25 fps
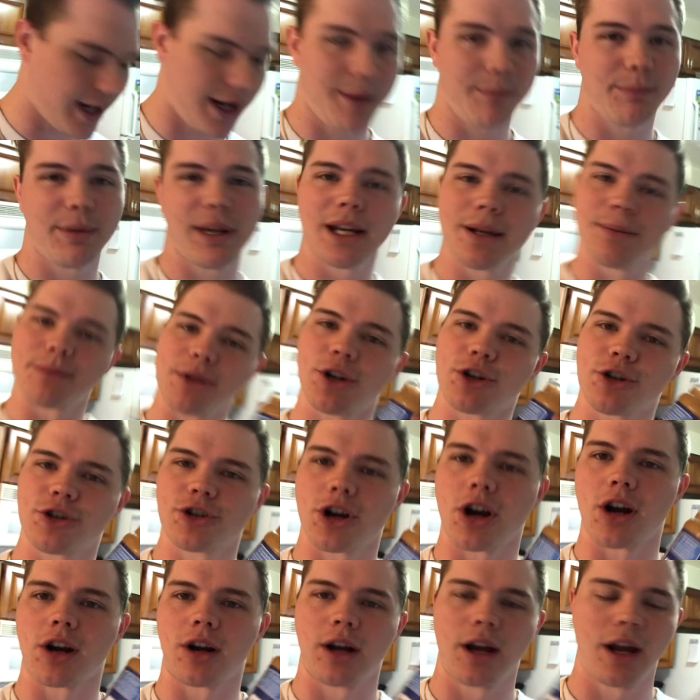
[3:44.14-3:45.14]
a peanut butter
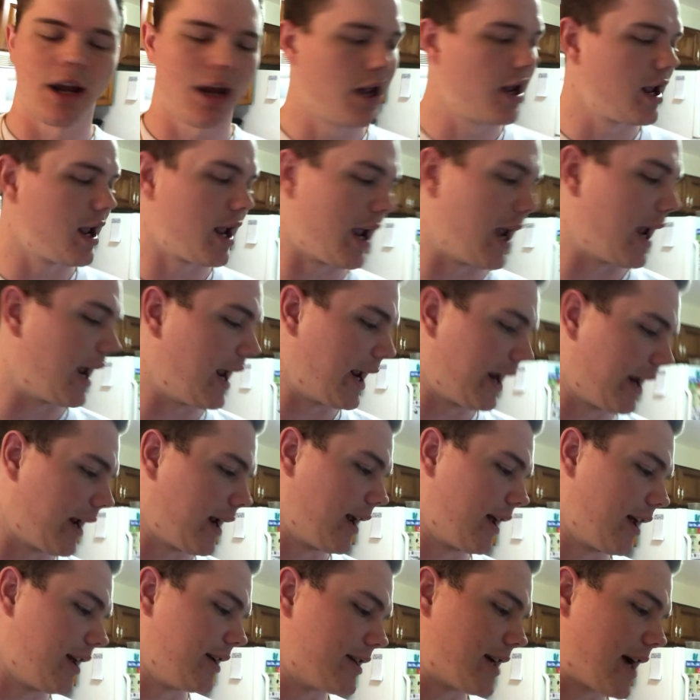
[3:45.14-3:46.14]
jar,
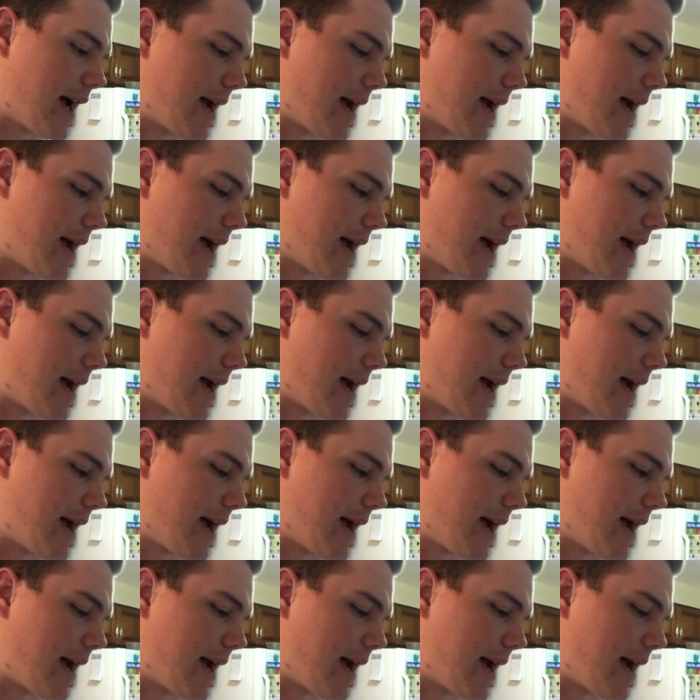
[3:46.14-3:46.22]
and